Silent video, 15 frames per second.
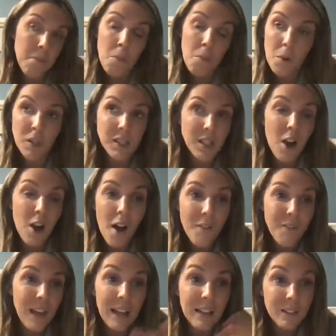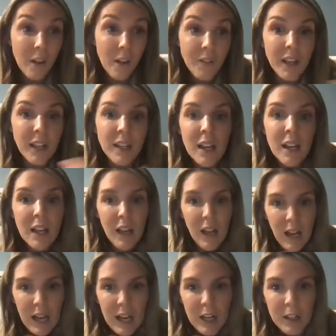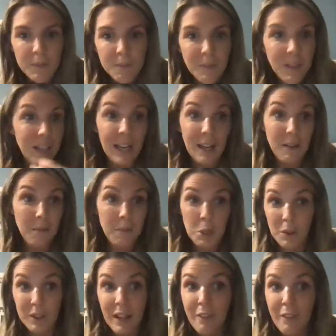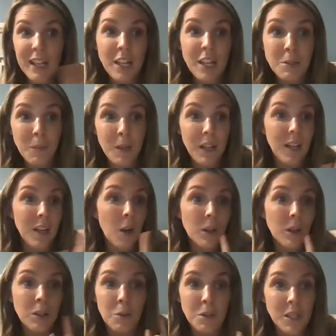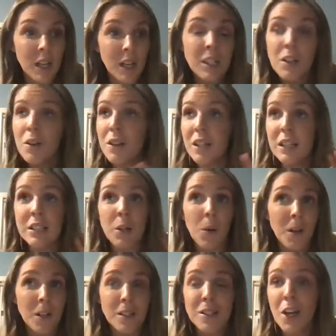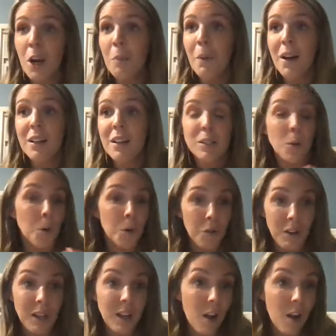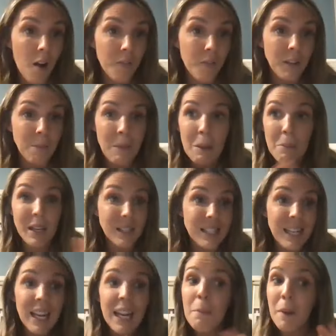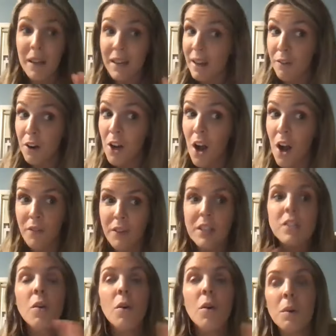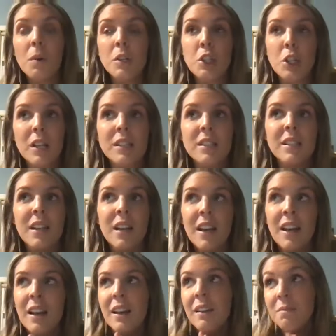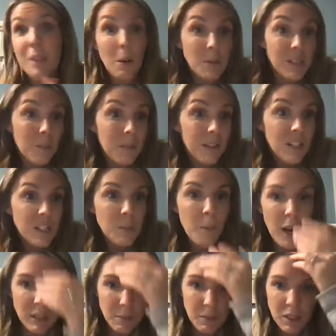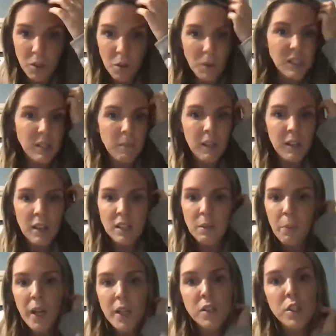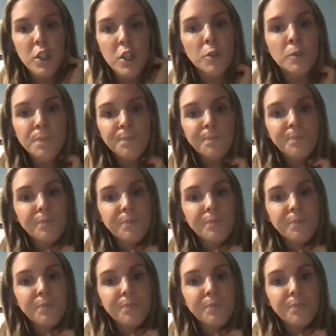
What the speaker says: was the coffee. I love it. And you will never catch me going through a Dunkin' Donuts or a Starbucks ordering a coffee, maybe a tea, but never a coffee. So it was just, that was something that surprised me. So what's something that surprised you,